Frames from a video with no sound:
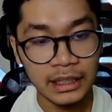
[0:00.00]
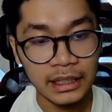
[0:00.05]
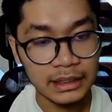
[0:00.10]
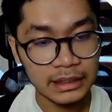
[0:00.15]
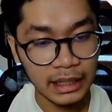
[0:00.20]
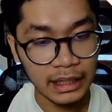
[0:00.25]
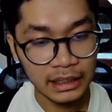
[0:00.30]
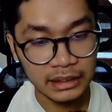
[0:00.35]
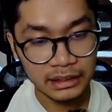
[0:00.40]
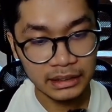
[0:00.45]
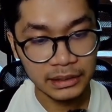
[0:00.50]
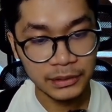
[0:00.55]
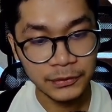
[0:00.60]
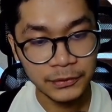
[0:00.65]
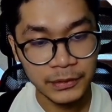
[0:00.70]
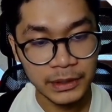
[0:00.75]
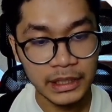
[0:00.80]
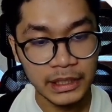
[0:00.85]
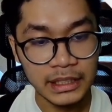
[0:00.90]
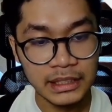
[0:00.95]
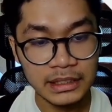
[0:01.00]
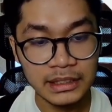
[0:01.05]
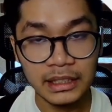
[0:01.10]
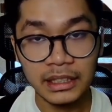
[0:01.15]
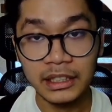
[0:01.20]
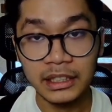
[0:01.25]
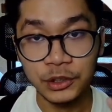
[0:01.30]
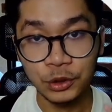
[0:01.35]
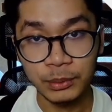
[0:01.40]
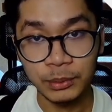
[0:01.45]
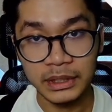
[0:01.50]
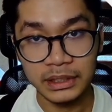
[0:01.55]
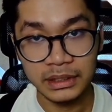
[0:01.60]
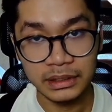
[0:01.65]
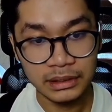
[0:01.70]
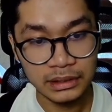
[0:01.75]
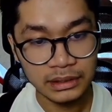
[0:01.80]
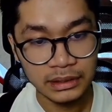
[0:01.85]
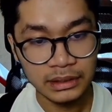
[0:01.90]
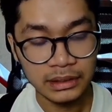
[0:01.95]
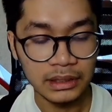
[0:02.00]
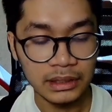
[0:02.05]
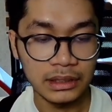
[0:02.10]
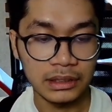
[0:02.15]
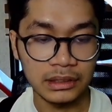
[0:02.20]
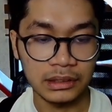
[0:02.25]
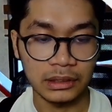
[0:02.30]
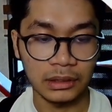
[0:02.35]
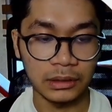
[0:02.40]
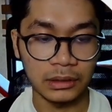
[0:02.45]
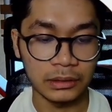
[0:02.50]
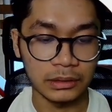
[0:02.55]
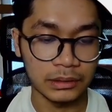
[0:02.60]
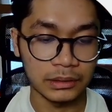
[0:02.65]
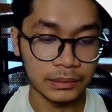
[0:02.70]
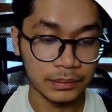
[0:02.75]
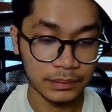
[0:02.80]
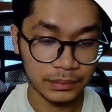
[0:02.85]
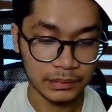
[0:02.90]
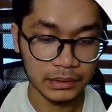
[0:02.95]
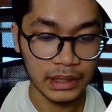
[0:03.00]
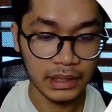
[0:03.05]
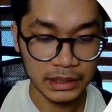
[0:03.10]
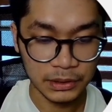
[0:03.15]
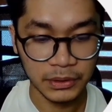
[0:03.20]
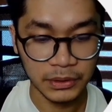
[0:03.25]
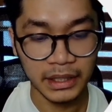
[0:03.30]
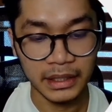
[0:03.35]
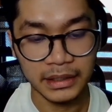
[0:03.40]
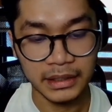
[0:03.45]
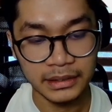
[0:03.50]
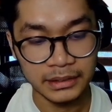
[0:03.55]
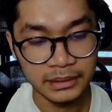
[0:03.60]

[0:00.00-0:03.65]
dative is a human. So that's why.